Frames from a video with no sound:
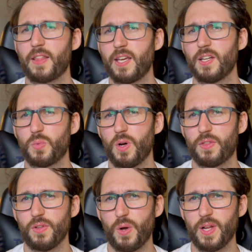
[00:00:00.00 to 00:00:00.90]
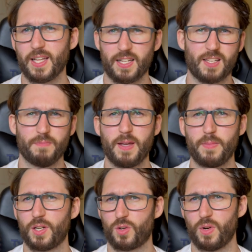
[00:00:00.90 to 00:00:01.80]
I think it's worth noting that some
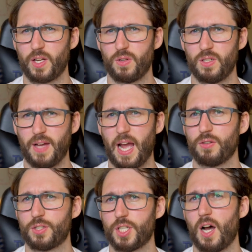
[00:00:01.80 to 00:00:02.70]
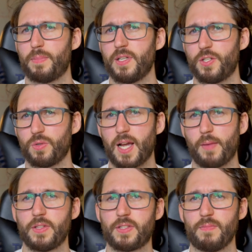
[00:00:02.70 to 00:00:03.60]
people are critical of how sharp digital
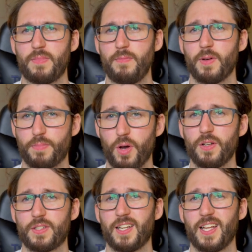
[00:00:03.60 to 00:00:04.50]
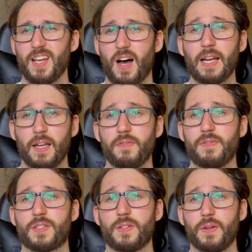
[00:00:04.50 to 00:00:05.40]
cameras can be, but personally, I love
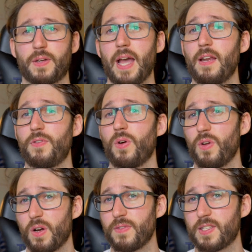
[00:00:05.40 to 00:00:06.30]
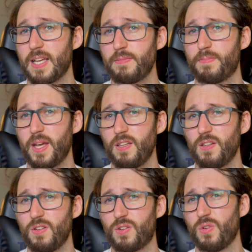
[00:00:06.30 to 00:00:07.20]
this look, and if you're not of the same
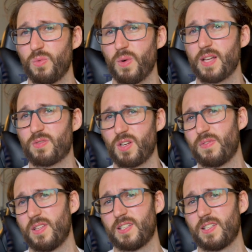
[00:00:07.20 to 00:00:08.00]
opinion, you can always soften